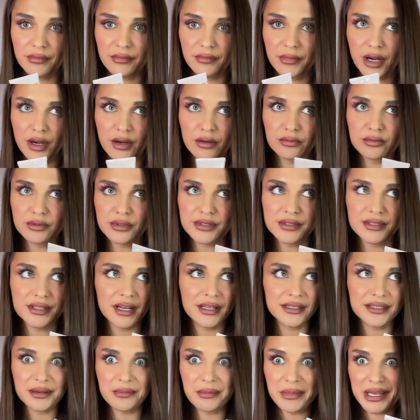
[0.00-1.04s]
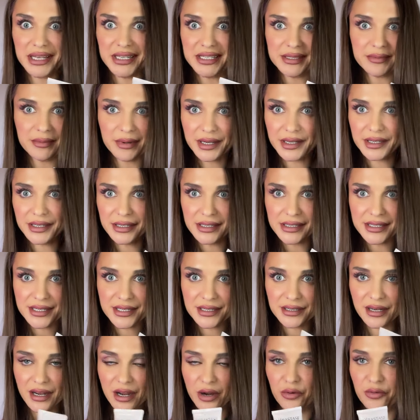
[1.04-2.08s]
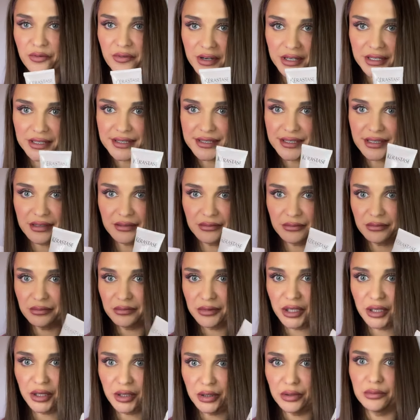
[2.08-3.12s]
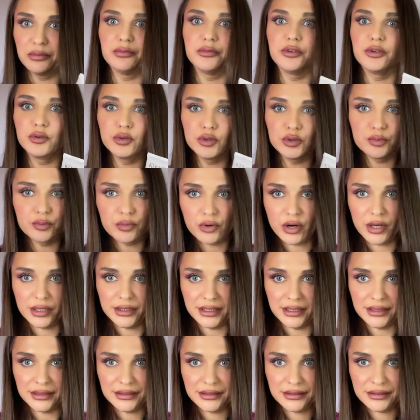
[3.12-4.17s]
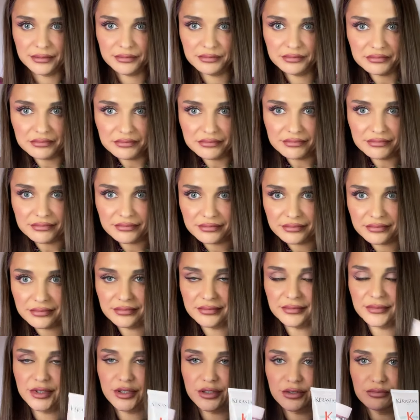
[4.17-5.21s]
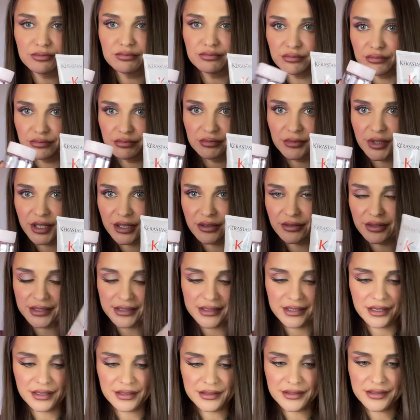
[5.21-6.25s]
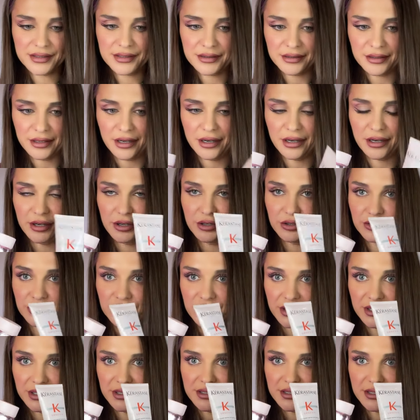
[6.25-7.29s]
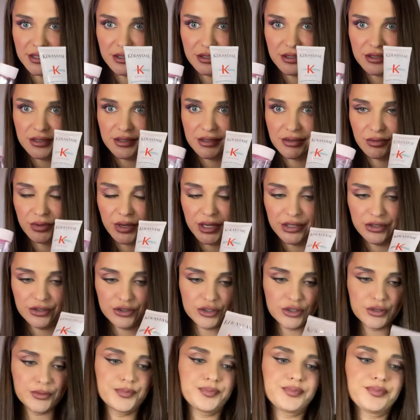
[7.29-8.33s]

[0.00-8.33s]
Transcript: I was not amazed by it, however, it's a good product. Kerastase Genesis range.